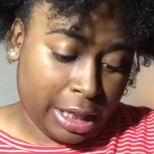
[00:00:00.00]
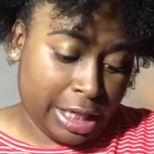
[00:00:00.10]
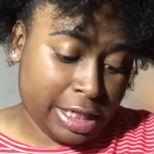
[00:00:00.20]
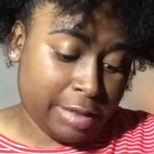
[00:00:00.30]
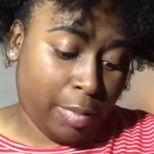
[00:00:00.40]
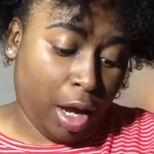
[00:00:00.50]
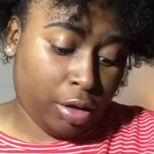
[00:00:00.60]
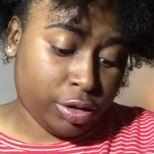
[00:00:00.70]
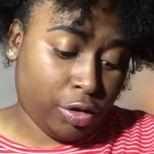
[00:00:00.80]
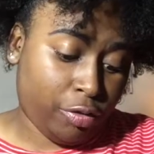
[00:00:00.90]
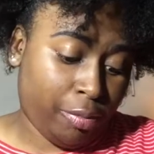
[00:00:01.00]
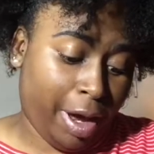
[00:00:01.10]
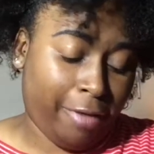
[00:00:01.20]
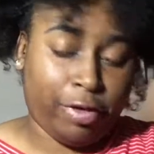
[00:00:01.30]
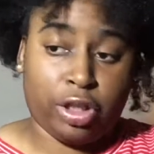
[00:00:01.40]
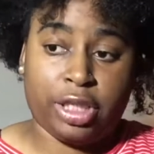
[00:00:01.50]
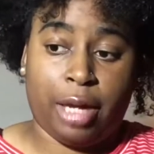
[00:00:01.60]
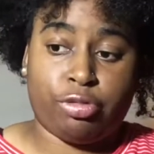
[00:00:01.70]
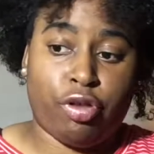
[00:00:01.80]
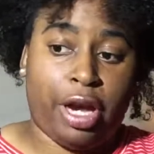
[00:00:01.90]
This is my also my first
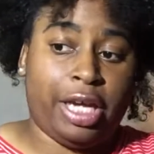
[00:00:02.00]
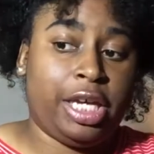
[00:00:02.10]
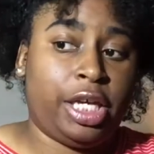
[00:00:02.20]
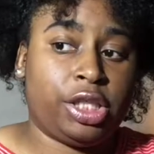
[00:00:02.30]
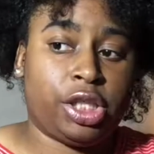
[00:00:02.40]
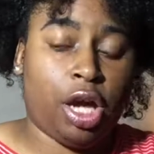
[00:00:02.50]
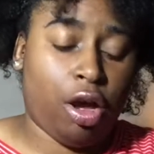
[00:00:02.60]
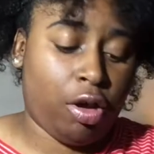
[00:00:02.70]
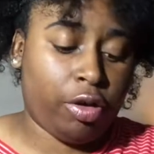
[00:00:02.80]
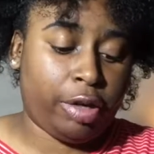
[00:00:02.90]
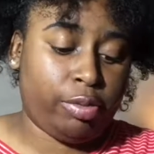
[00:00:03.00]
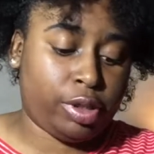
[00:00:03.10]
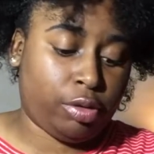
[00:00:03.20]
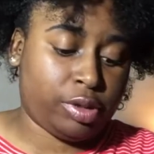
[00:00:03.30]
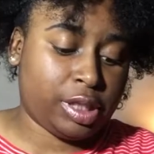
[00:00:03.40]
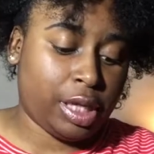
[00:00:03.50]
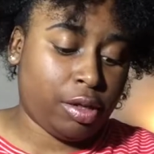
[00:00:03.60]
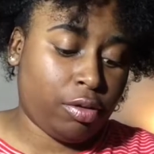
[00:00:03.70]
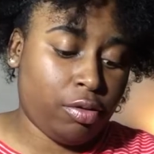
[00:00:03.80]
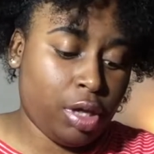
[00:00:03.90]
time trying Hicks, y'all. It was on
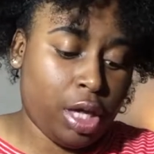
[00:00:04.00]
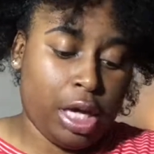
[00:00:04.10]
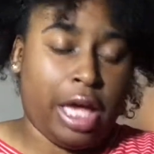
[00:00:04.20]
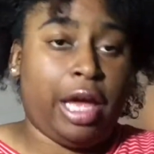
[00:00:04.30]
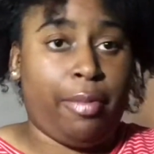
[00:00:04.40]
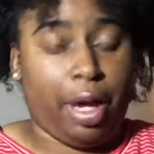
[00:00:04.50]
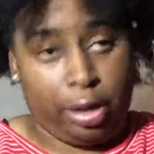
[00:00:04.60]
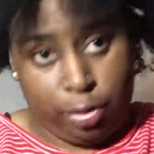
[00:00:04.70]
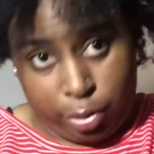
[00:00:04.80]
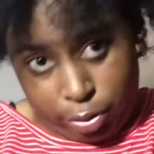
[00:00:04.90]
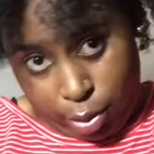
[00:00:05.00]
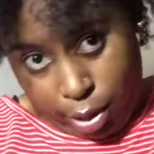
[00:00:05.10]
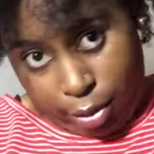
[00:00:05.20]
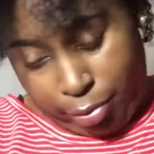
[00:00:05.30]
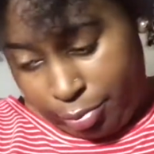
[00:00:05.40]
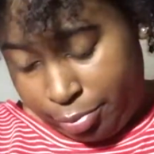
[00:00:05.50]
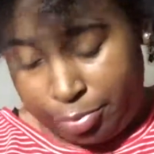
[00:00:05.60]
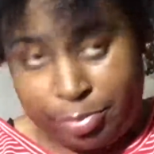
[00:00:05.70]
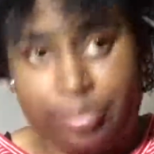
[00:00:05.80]
sale at my local um